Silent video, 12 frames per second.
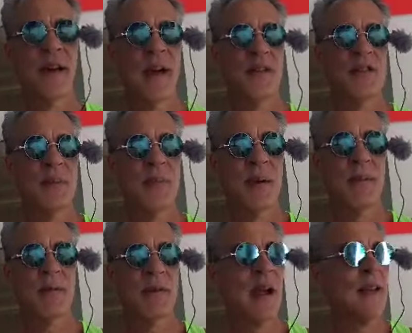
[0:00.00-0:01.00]
I should be
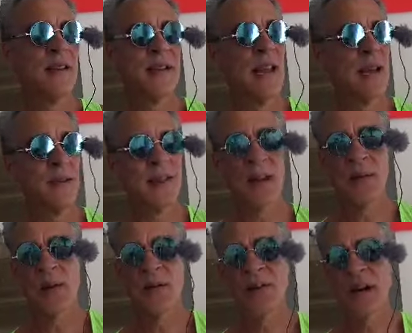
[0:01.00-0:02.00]
able to ride the dang thing
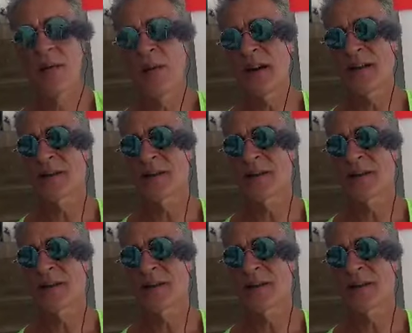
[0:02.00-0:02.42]
wherever I want,